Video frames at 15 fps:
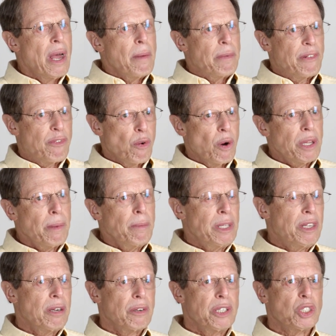Before the
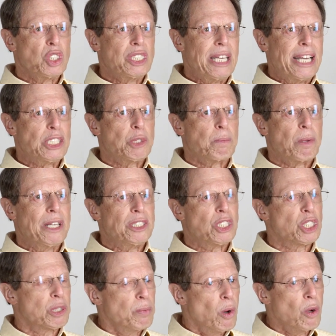material sets, place
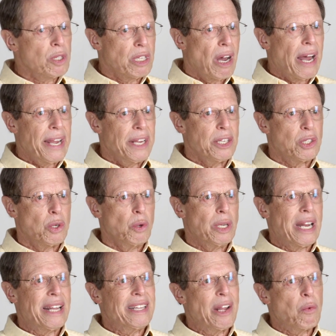a small dye into
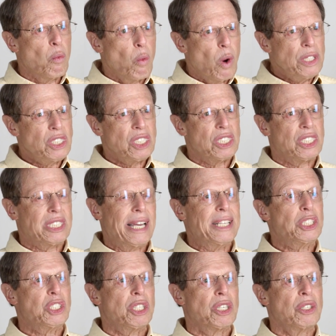it, and then once it
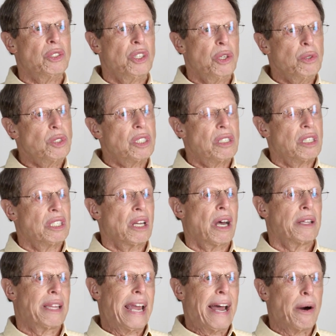sets, you can use the
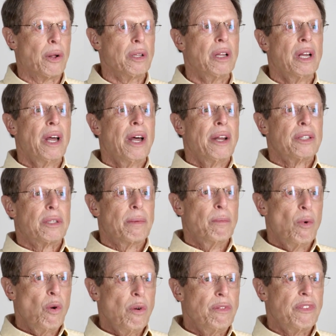dowel to
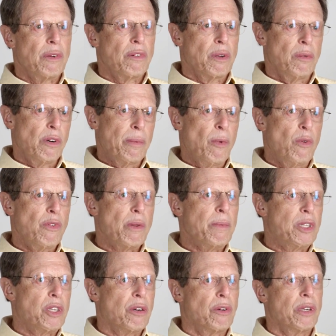remove the
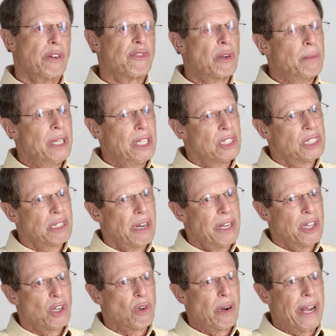material from the inside
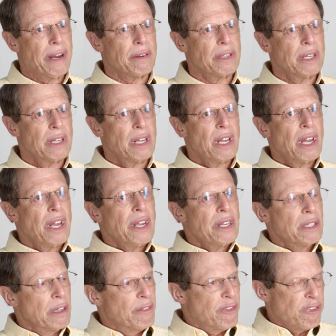of the crown.
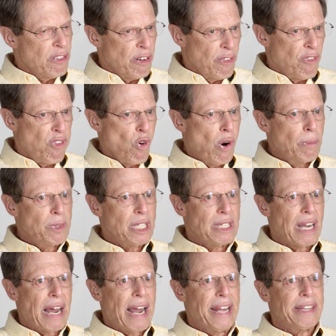You'll have formed a
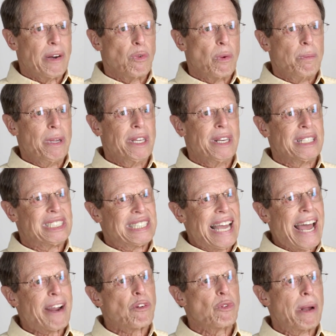dye that will be an
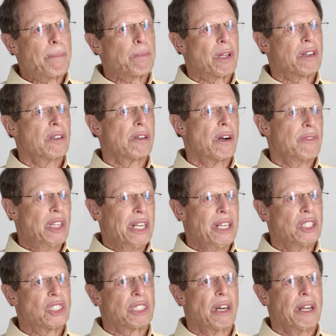exact replica of the
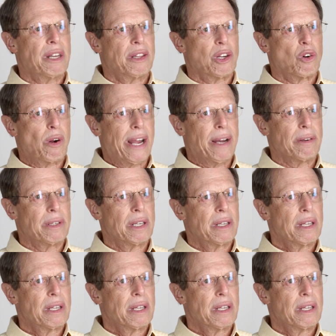inside of the crown.